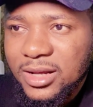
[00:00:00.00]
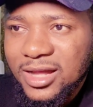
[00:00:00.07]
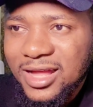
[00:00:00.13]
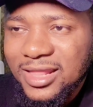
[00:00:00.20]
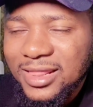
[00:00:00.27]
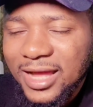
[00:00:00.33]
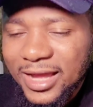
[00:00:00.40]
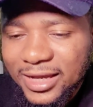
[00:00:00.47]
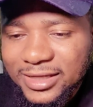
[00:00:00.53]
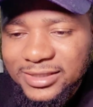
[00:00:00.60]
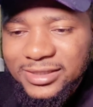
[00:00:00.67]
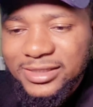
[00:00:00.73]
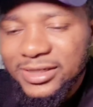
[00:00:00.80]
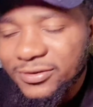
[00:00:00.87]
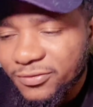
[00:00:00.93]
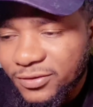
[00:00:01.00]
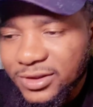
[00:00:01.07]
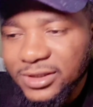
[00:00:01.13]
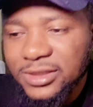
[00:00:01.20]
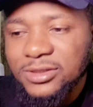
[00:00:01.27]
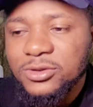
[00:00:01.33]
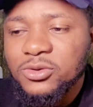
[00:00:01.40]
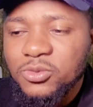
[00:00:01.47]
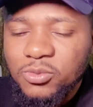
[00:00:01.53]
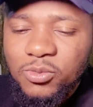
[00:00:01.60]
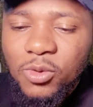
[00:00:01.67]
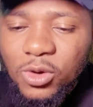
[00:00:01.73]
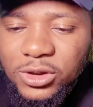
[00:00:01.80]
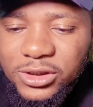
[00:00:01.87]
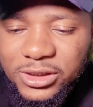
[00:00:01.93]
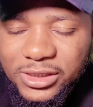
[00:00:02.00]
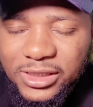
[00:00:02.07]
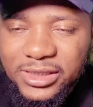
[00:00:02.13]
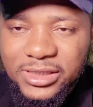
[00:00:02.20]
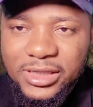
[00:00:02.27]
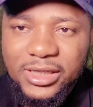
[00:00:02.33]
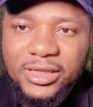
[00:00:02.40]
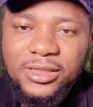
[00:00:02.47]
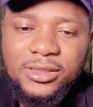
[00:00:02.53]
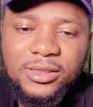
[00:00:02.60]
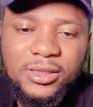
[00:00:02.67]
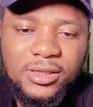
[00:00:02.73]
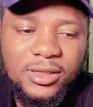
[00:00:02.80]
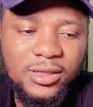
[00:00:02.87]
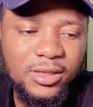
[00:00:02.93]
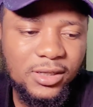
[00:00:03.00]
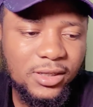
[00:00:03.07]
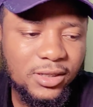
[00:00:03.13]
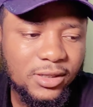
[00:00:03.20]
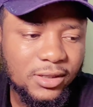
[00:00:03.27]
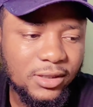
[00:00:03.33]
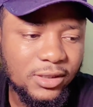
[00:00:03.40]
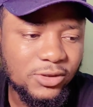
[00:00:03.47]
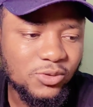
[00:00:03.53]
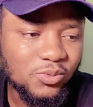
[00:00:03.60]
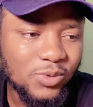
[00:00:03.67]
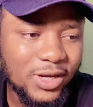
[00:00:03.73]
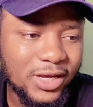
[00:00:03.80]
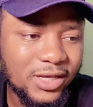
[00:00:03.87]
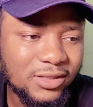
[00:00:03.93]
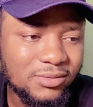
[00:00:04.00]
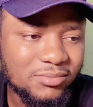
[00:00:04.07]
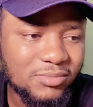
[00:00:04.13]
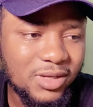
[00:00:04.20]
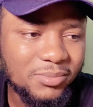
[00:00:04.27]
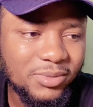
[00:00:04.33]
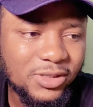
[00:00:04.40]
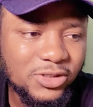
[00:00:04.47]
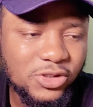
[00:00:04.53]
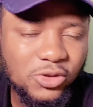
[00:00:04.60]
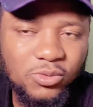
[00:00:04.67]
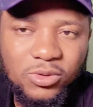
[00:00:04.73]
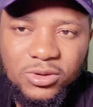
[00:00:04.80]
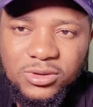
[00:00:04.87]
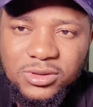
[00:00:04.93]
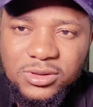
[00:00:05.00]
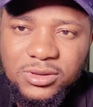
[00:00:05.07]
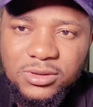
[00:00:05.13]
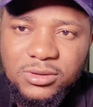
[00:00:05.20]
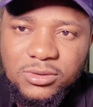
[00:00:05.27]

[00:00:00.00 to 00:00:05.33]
like see reasons to what she did is when maybe she was,